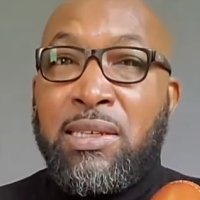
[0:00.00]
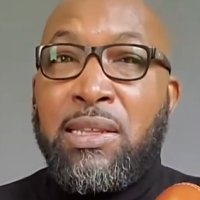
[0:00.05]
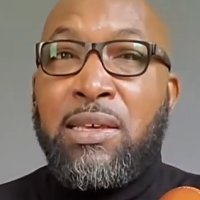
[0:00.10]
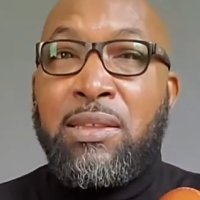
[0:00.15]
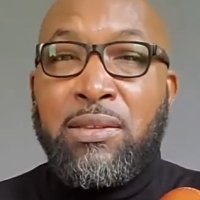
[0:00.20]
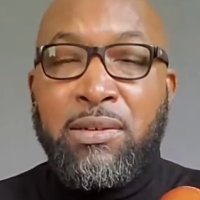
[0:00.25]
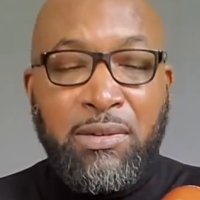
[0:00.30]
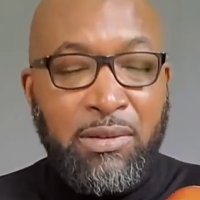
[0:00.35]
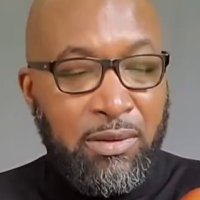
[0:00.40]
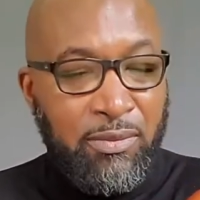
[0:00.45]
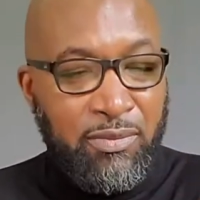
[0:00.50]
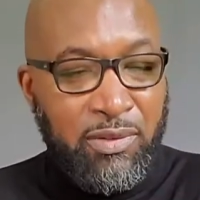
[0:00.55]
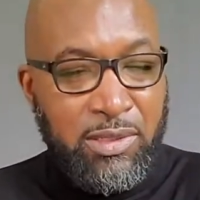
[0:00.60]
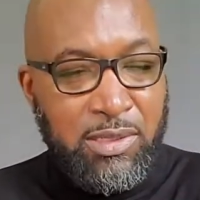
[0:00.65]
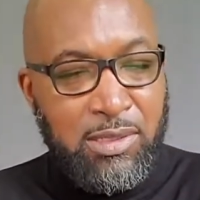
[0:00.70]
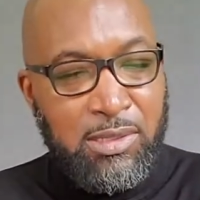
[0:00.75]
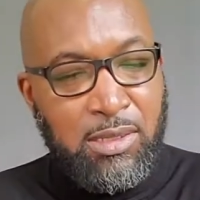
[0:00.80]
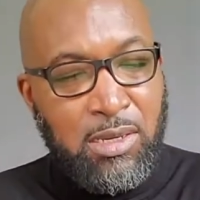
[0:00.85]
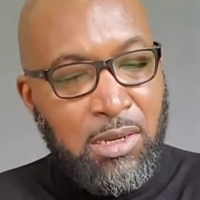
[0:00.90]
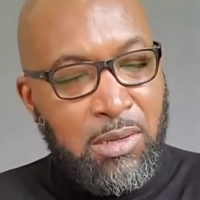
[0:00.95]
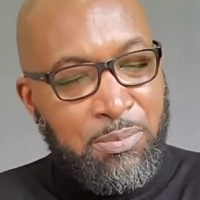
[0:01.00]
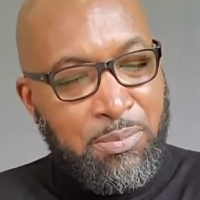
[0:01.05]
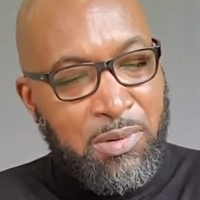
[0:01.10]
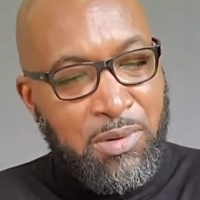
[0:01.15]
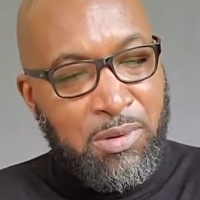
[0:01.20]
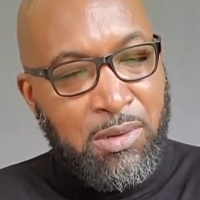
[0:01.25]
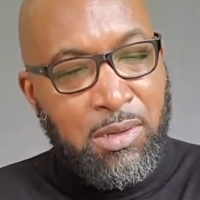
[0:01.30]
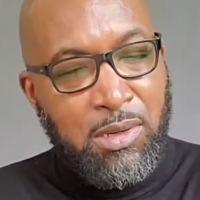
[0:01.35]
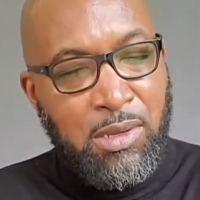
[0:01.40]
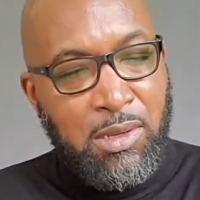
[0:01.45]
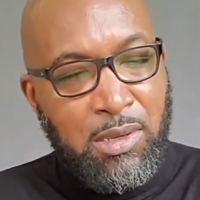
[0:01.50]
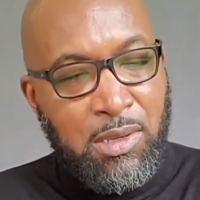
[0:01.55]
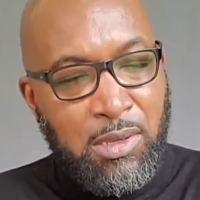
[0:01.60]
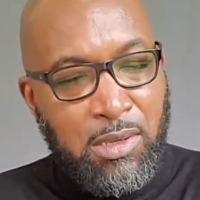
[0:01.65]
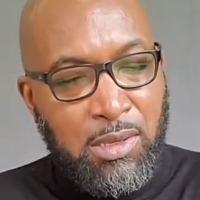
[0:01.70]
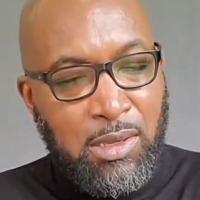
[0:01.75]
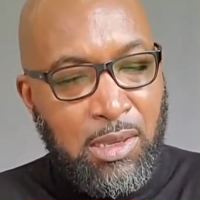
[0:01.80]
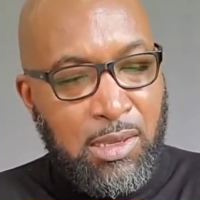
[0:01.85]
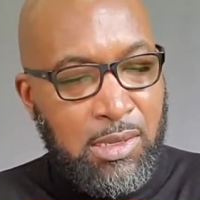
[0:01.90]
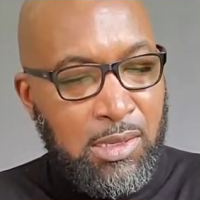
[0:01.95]
leather for this upper,
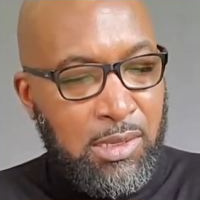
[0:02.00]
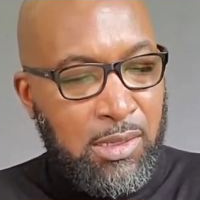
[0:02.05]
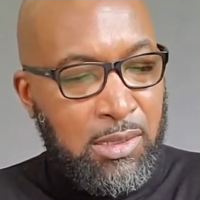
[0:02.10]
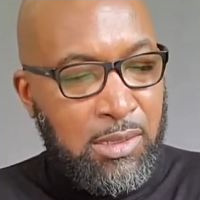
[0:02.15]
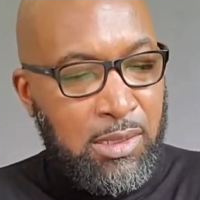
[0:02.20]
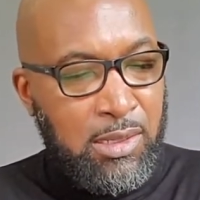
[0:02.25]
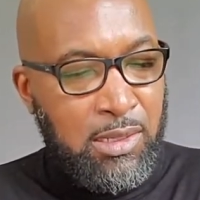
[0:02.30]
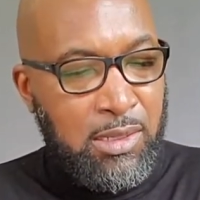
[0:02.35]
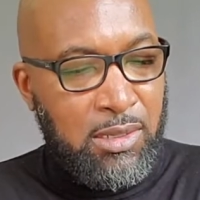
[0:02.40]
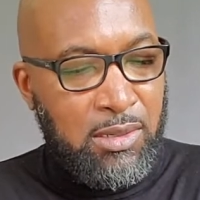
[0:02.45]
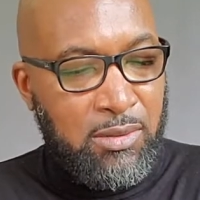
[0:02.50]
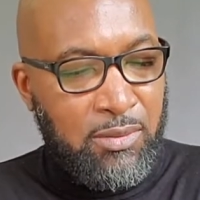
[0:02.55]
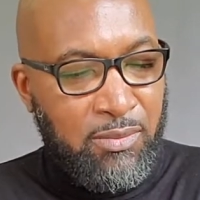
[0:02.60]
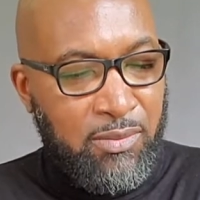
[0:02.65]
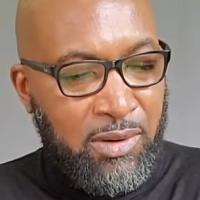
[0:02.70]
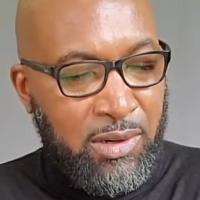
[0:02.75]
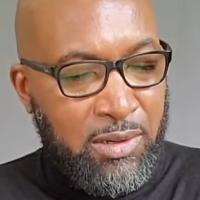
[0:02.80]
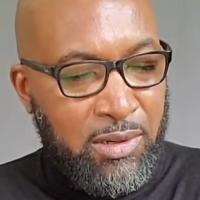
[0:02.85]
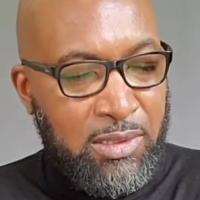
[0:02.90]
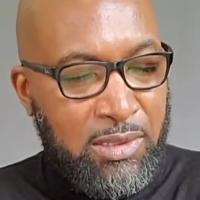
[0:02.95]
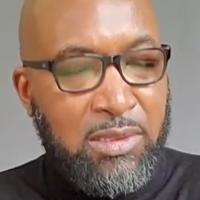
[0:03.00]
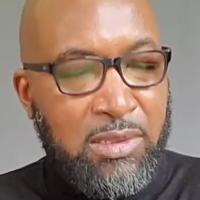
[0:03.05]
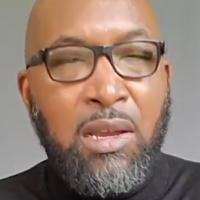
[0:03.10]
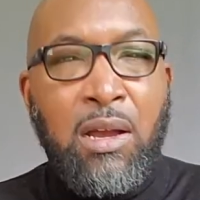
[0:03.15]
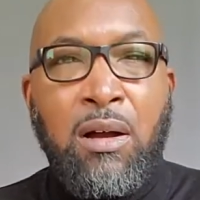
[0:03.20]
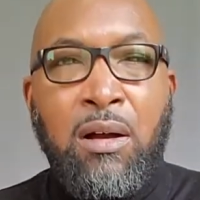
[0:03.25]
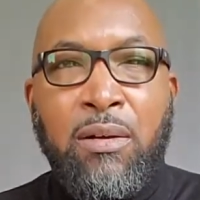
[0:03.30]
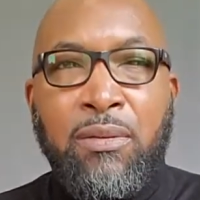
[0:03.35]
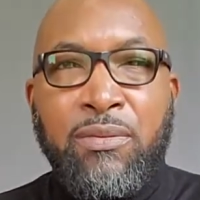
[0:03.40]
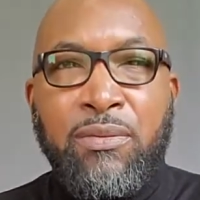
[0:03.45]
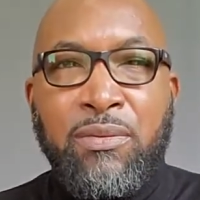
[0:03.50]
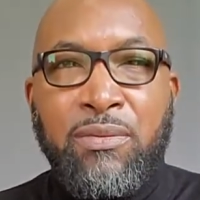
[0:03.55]
and it is very soft,